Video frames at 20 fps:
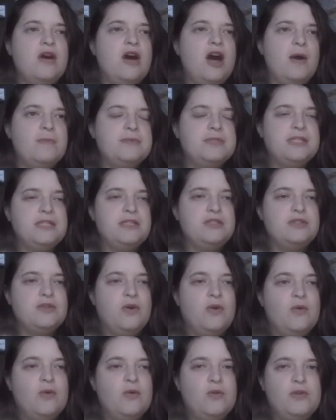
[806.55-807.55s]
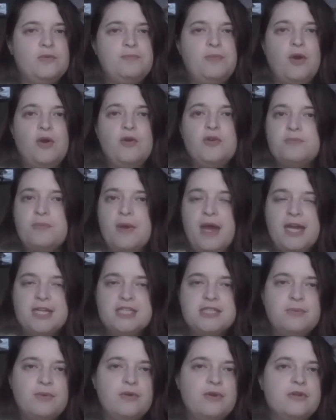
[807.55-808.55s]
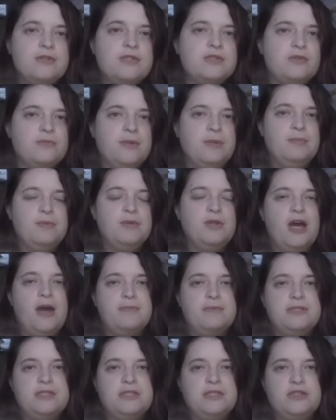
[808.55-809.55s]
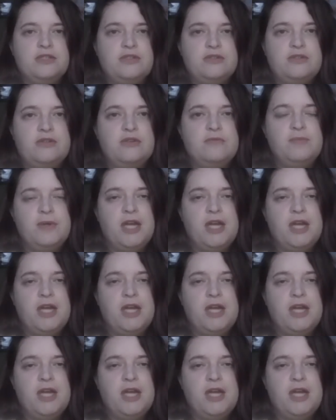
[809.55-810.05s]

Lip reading: opting to hold both passports or people opting to